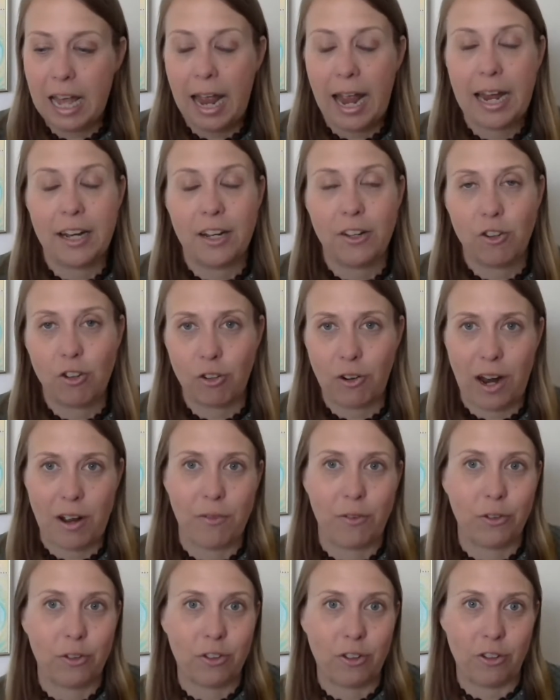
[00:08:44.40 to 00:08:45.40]
and it
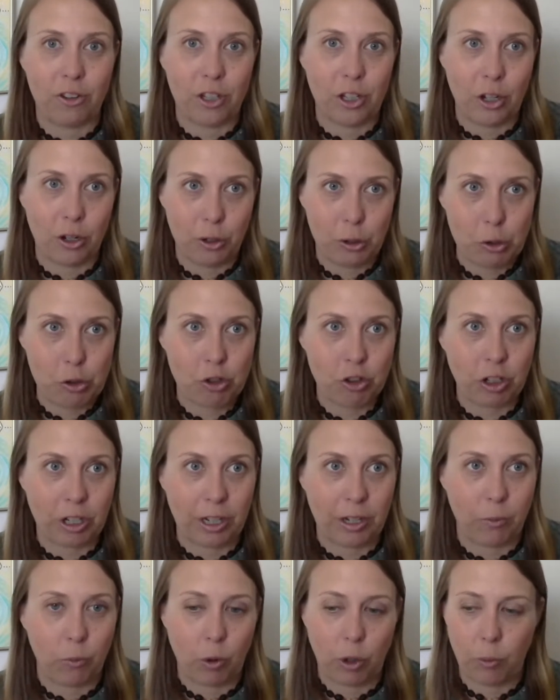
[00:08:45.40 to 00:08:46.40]
travels to the
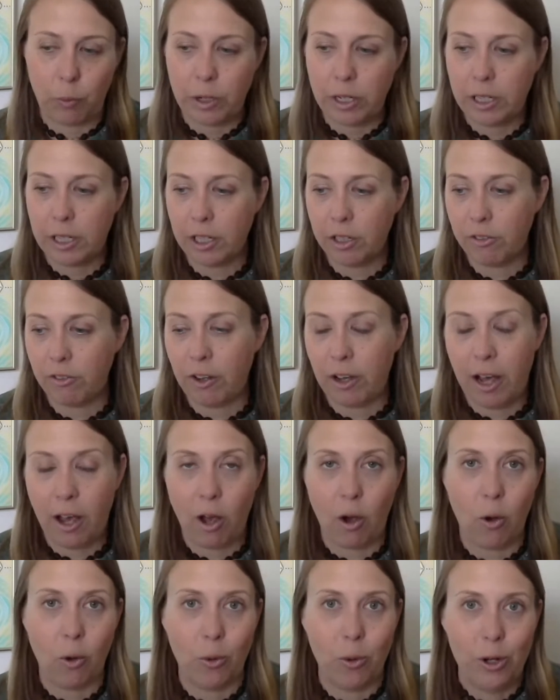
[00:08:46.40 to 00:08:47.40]
ocean, where we give
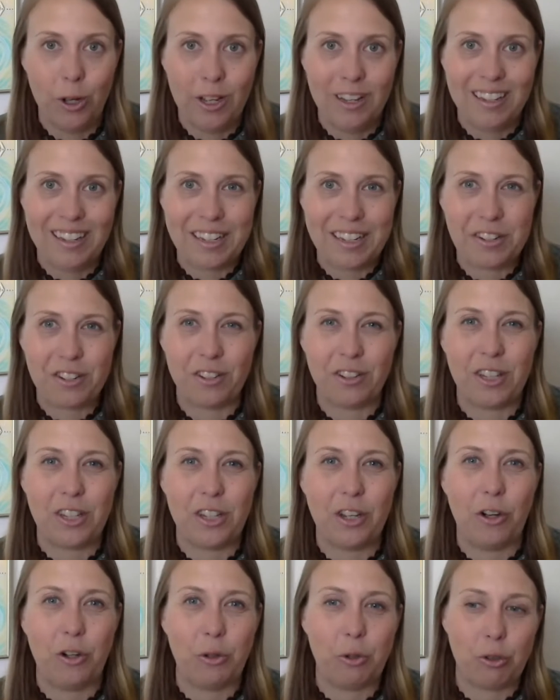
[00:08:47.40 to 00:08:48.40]
out into
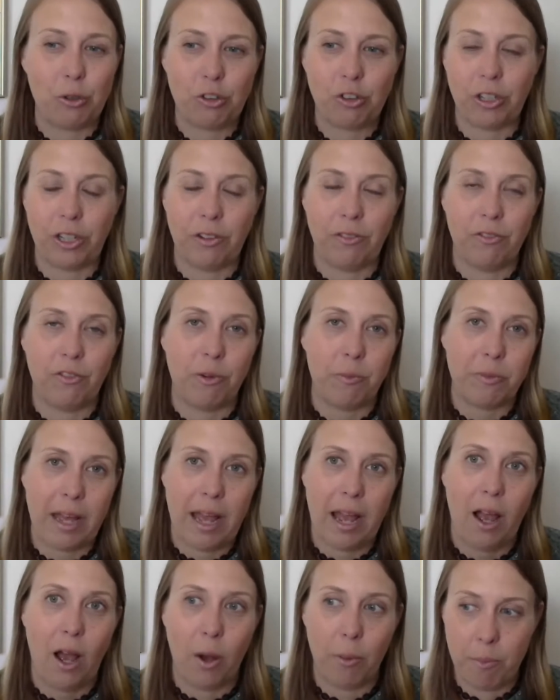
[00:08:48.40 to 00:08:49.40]
the ocean from
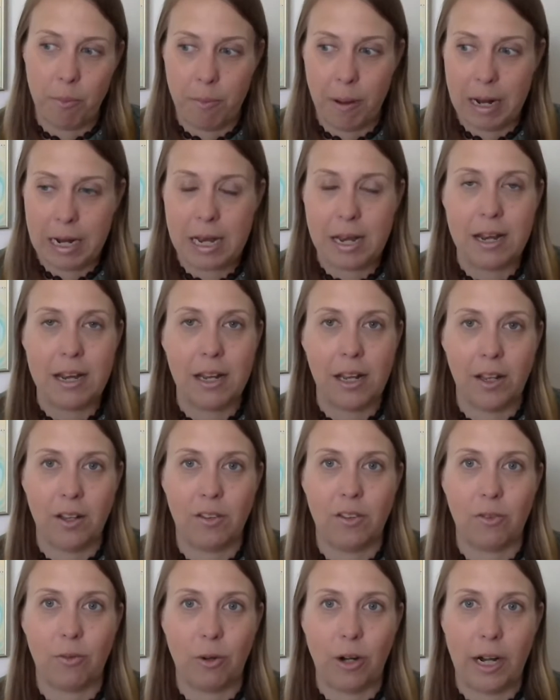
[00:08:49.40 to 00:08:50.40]
that
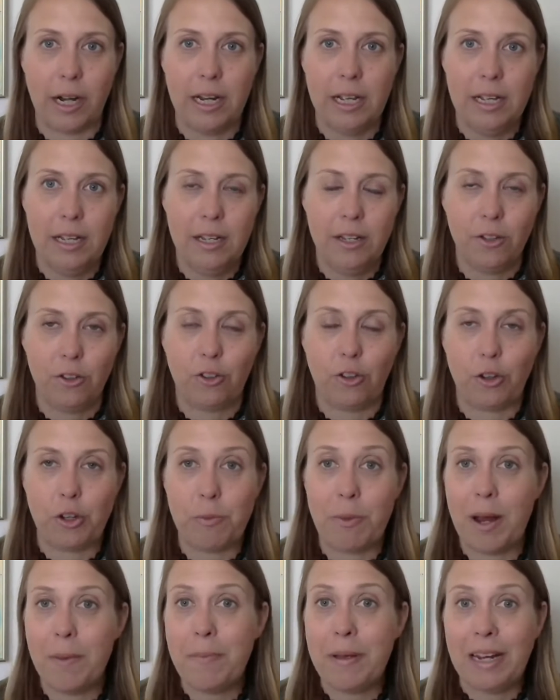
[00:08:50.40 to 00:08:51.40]
abundance, right? So
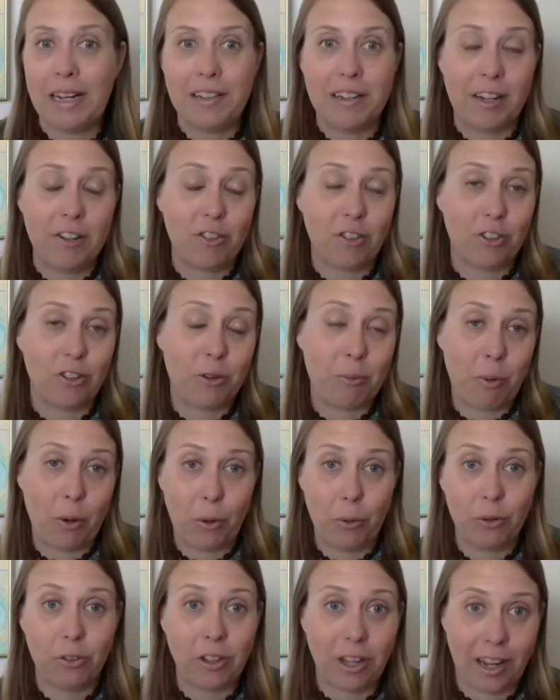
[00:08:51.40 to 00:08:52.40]
you might pay attention to
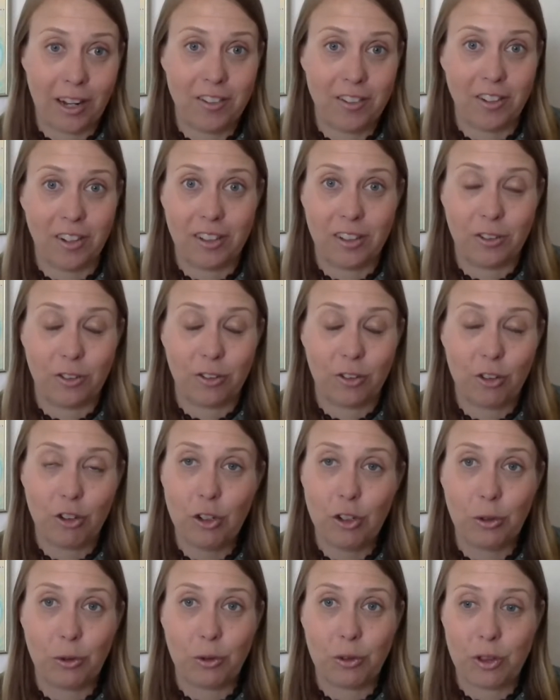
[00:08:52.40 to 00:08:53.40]
both sides on this
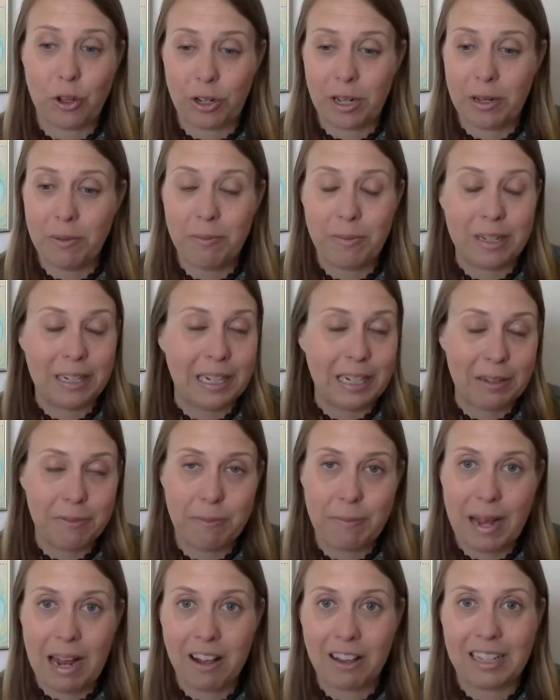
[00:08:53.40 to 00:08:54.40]
too. There can be an
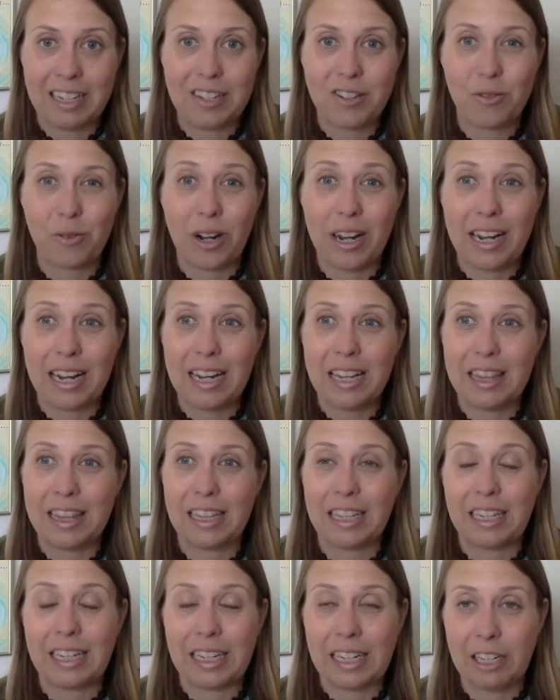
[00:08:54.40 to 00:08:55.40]
imbalance, right, in
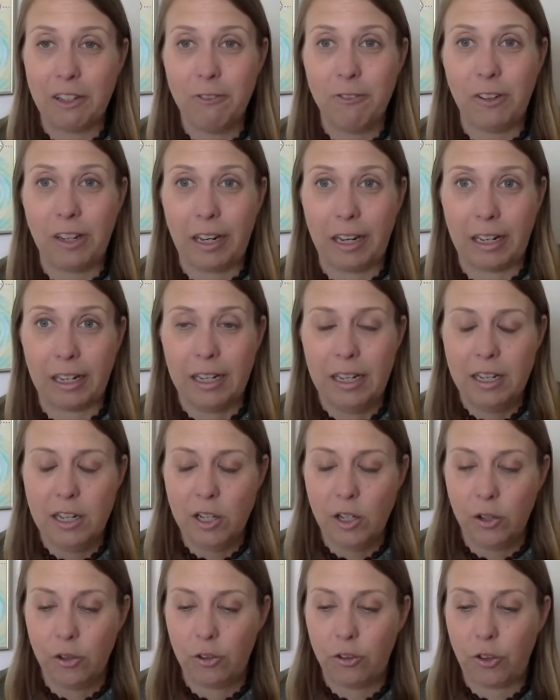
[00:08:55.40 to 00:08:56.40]
the giving.
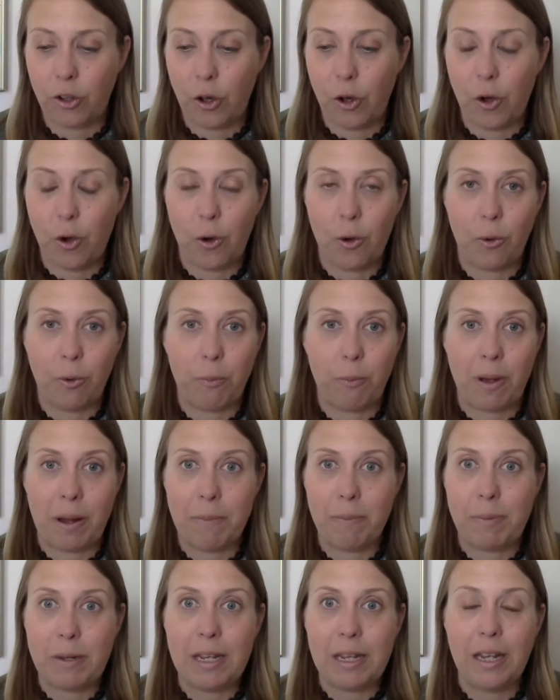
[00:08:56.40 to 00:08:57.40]
So
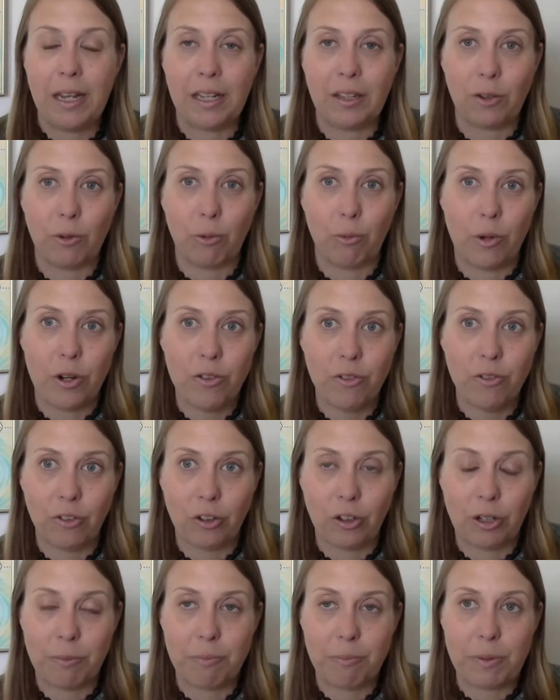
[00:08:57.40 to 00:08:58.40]
by being the
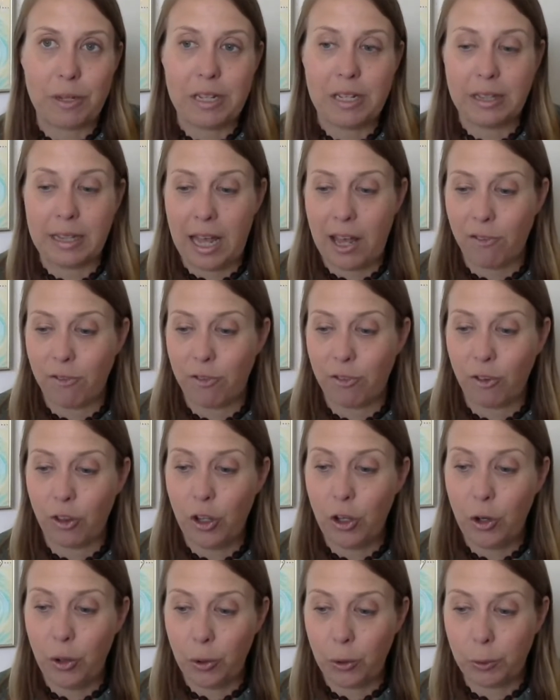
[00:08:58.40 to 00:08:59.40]
river and being that
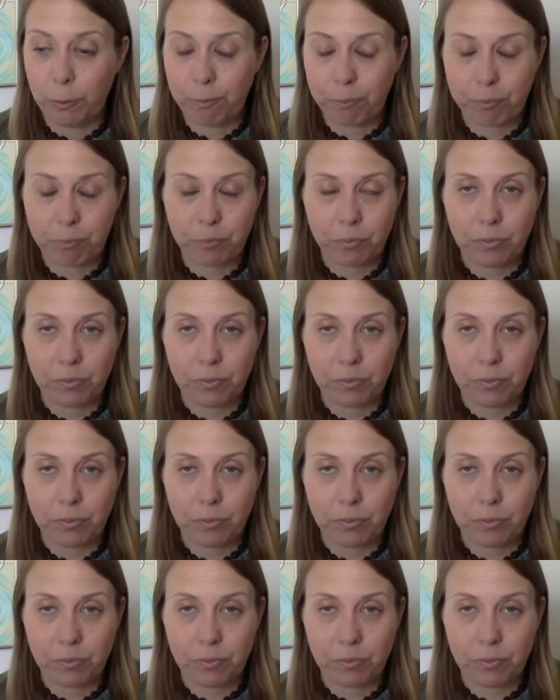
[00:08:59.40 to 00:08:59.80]
flow,